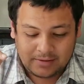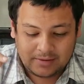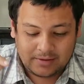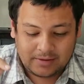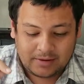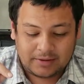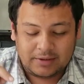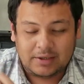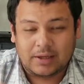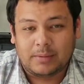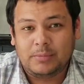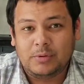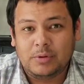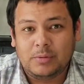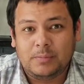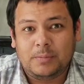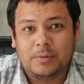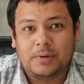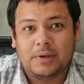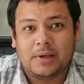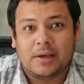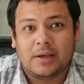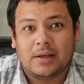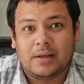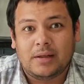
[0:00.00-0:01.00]
a
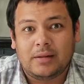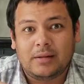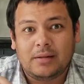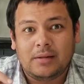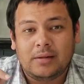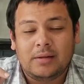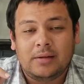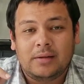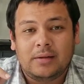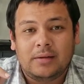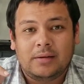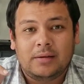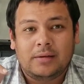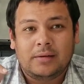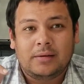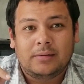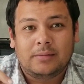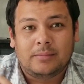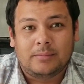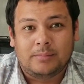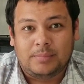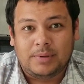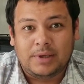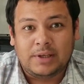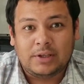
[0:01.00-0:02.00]
WPL
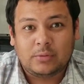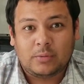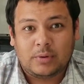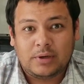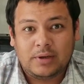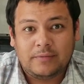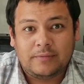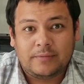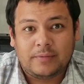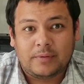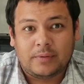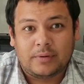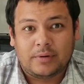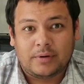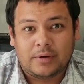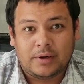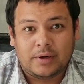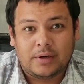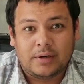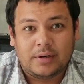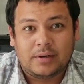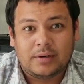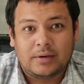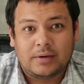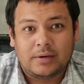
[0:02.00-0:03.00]

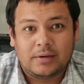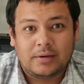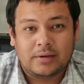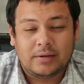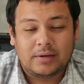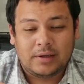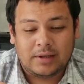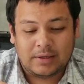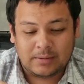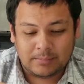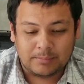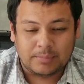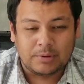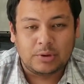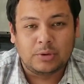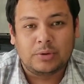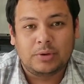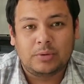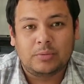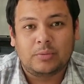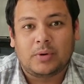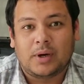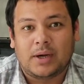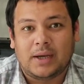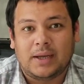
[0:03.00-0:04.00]
B24 in blue
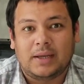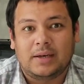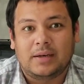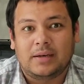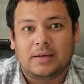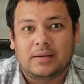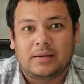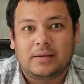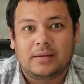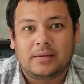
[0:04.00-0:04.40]
and white